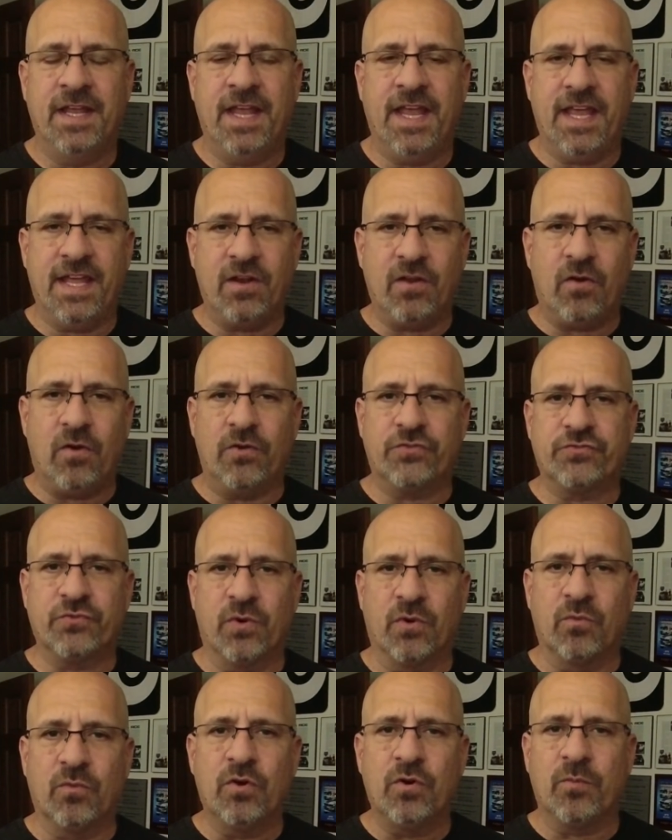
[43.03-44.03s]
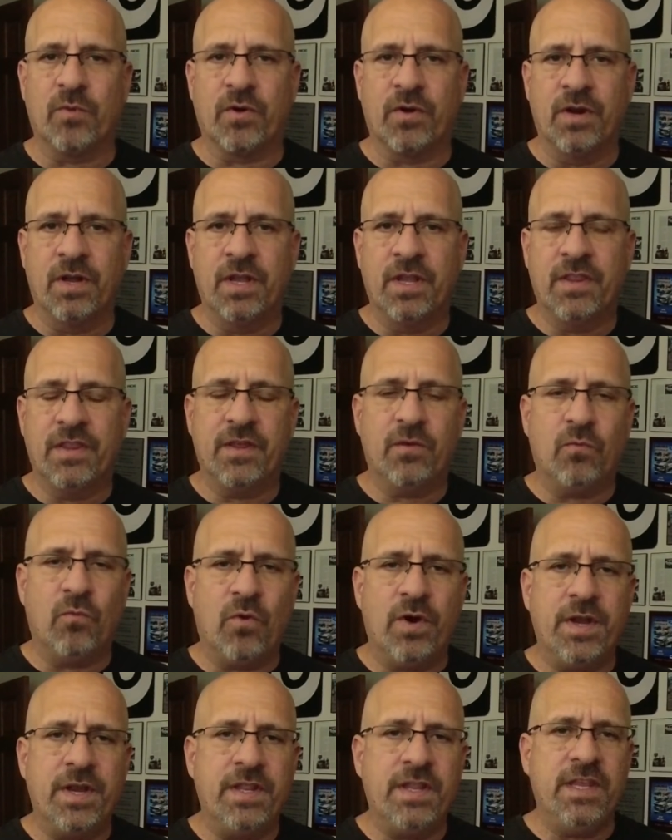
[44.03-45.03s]
and also a rumor that
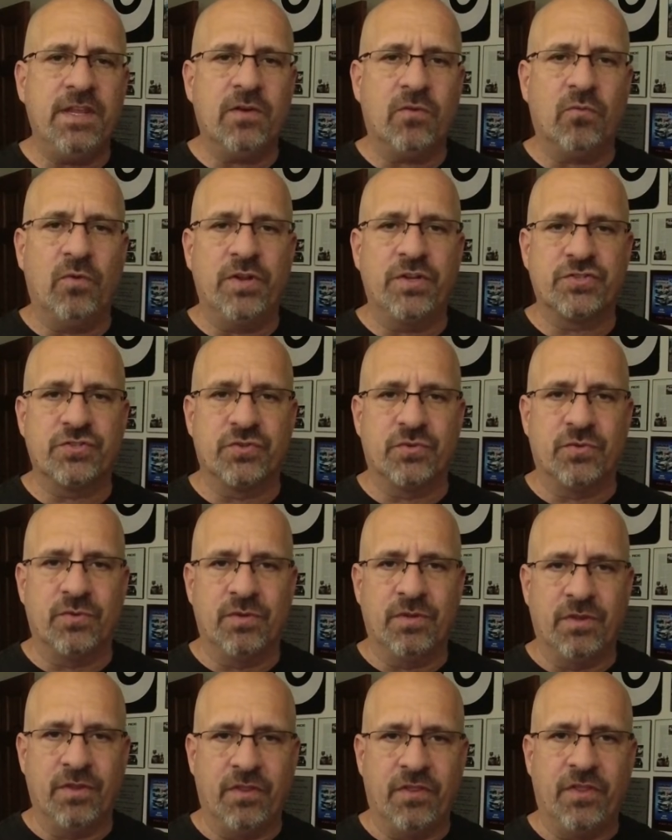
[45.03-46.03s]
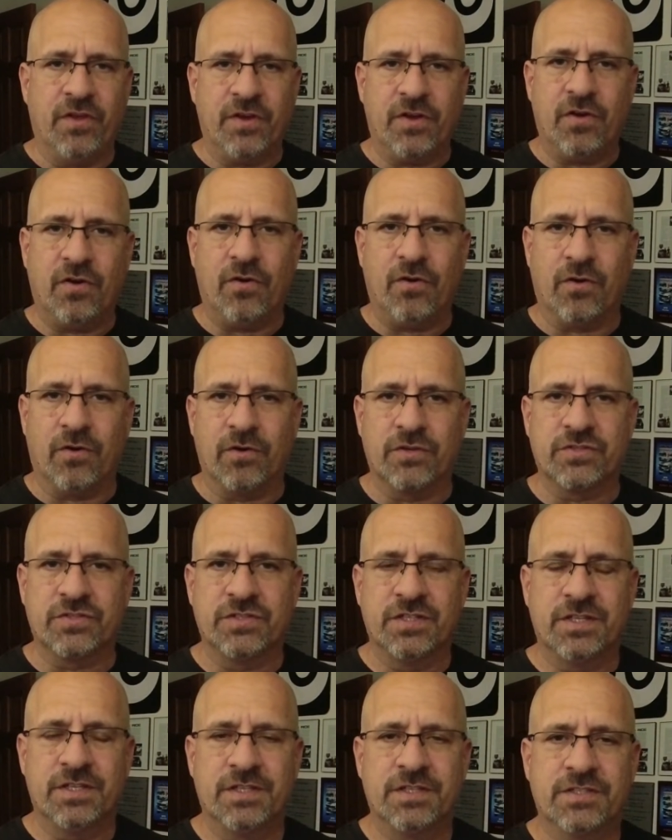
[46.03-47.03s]
one of the original The
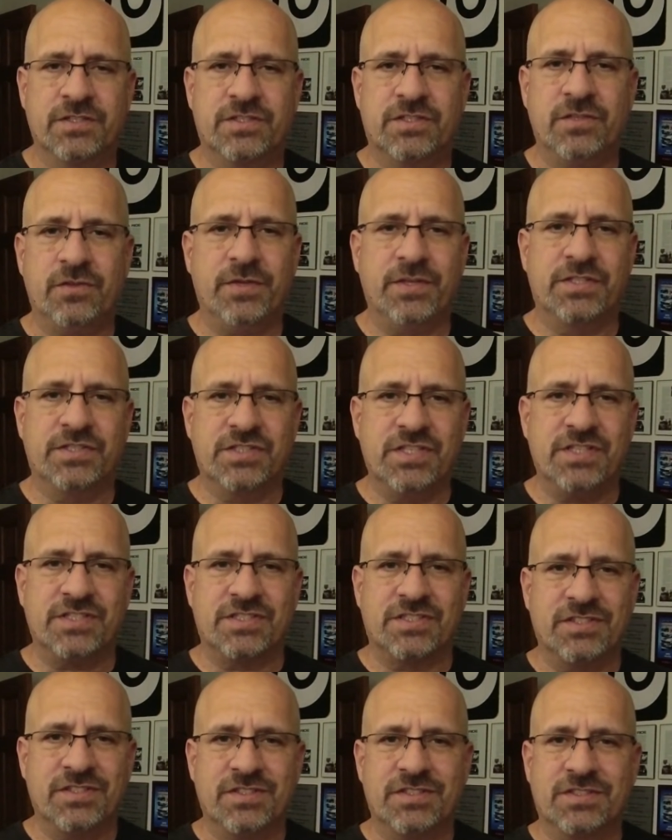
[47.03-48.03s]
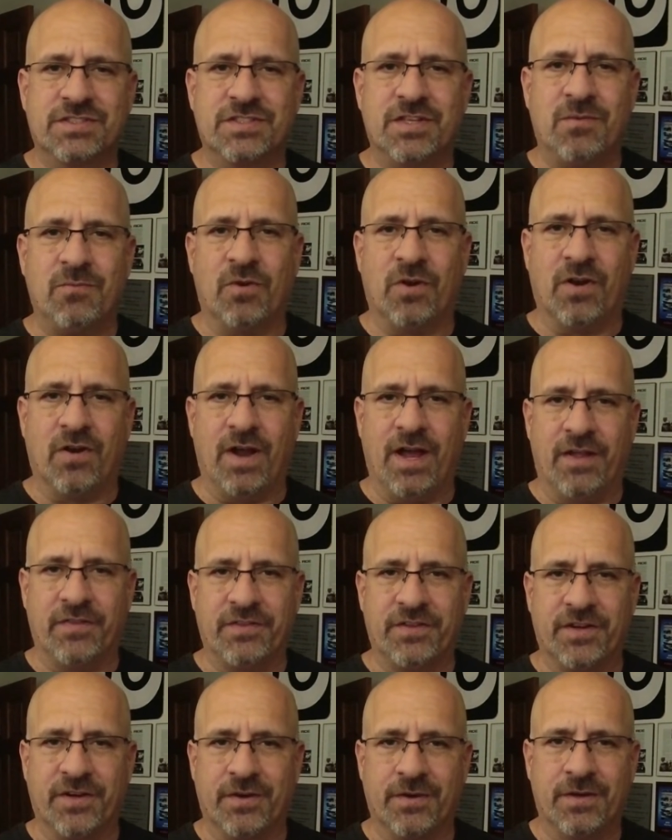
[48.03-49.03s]
Cars still exists somewhere out
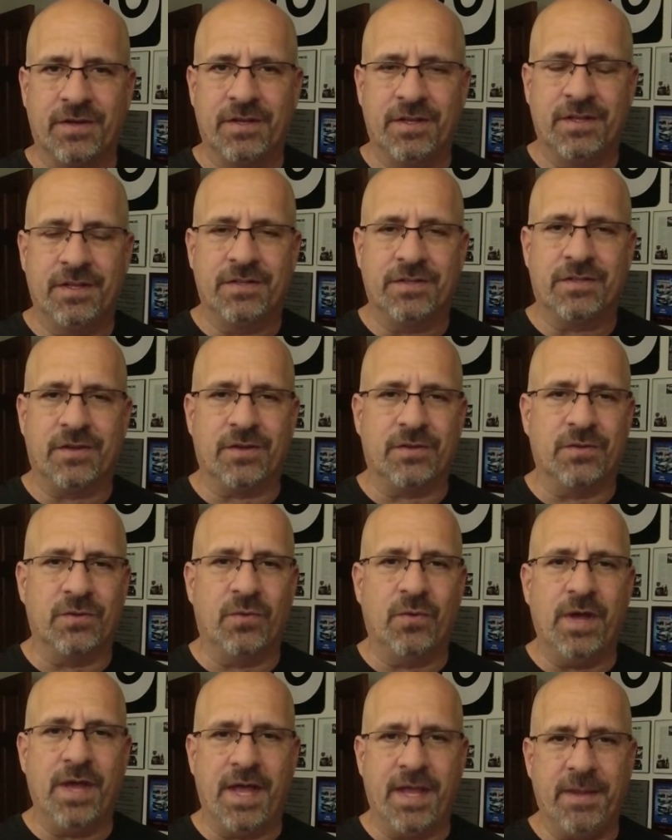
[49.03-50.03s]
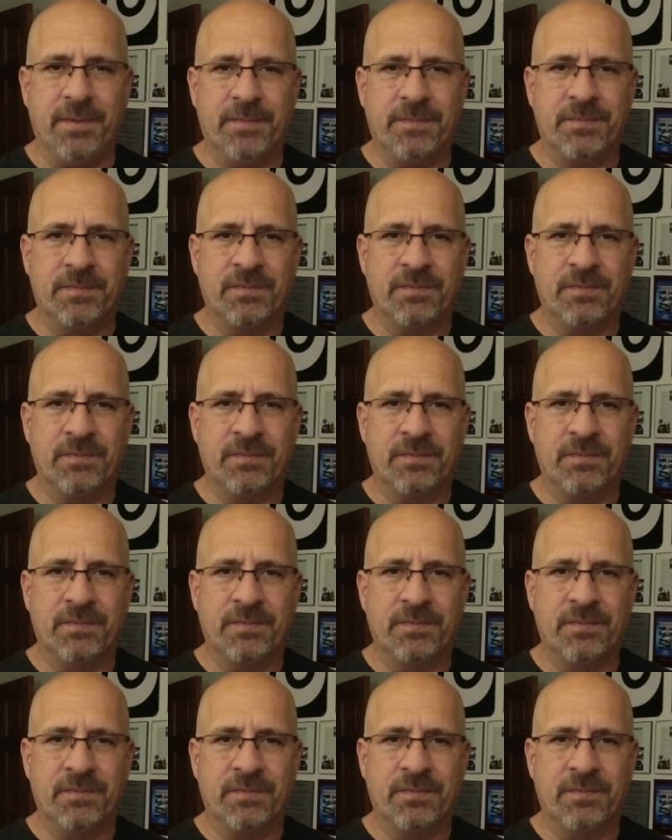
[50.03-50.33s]
there tucked away.